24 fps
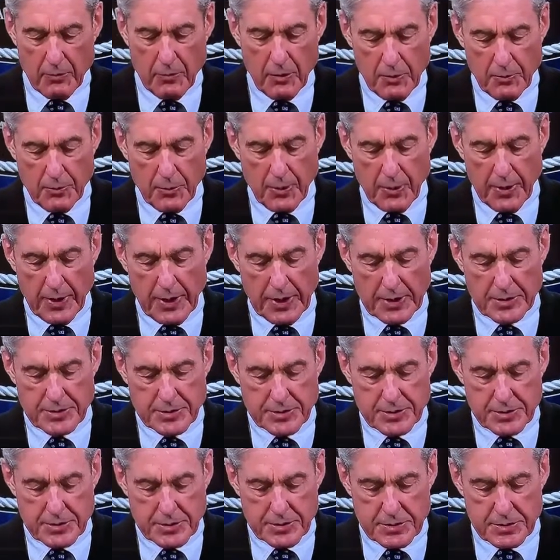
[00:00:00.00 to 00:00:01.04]
The report
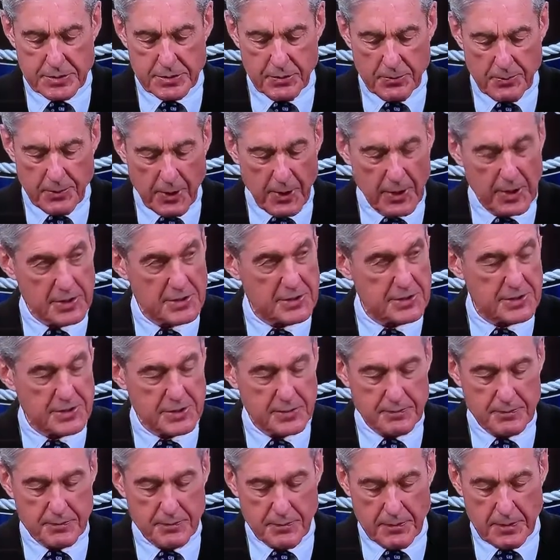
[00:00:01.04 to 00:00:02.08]
has two parts,
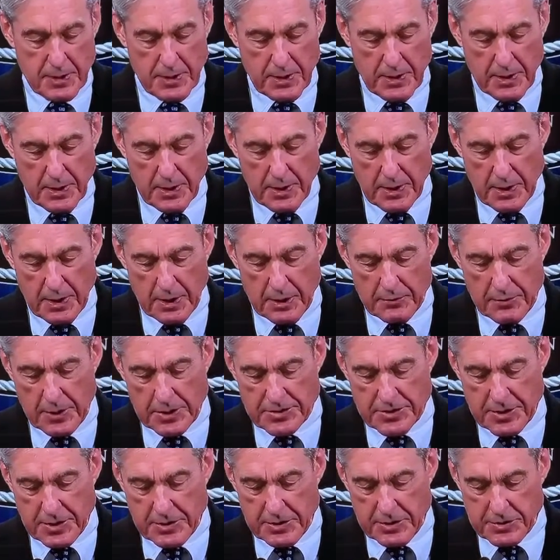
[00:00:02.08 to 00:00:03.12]

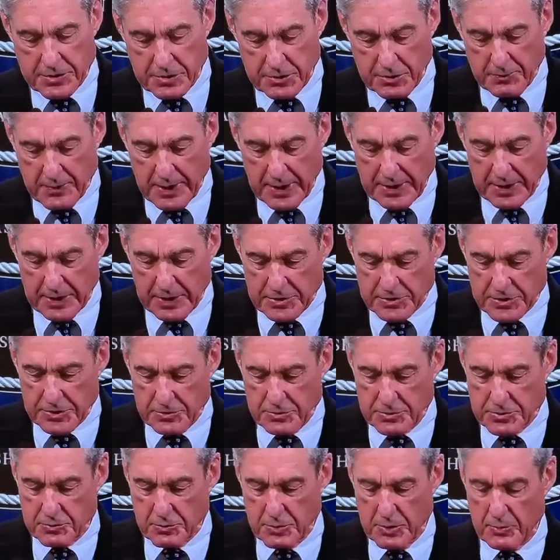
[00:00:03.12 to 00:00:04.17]
addressing the two main
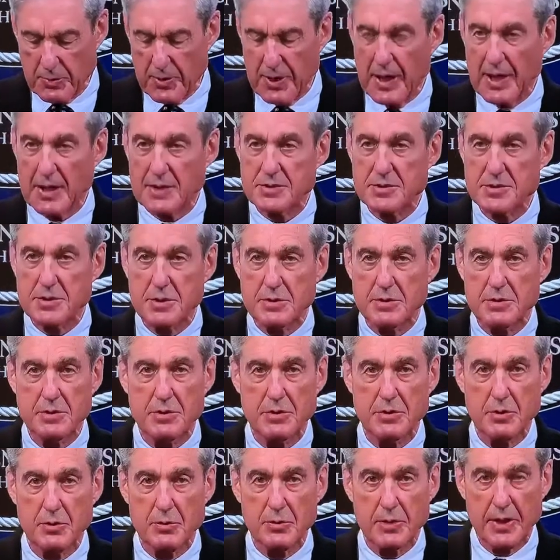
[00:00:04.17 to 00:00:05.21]
issues we were asked
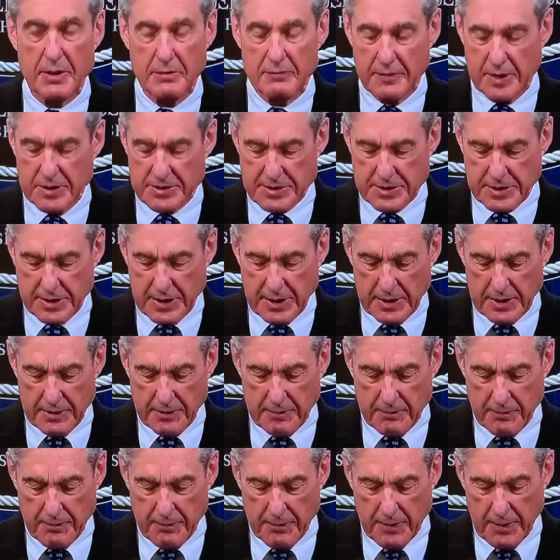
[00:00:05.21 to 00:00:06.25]
to investigate.